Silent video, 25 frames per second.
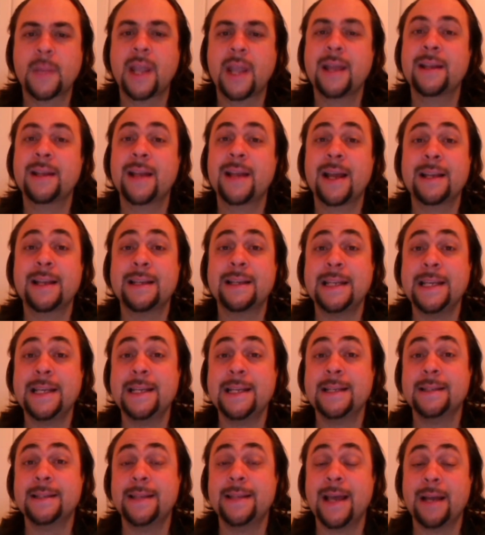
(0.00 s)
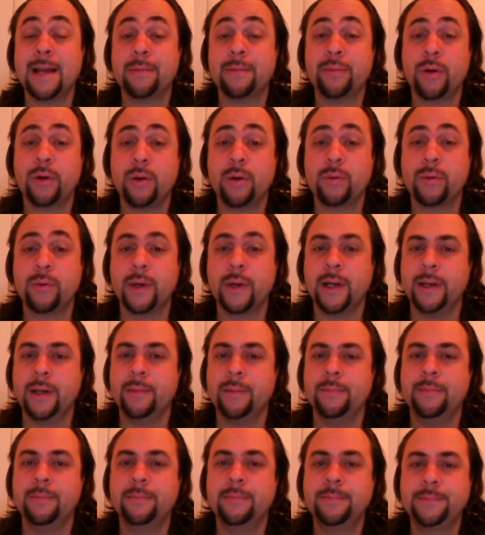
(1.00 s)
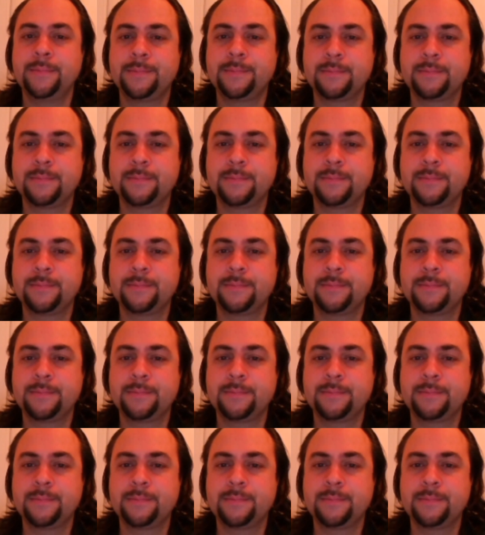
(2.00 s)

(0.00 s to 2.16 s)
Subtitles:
And I needed that program.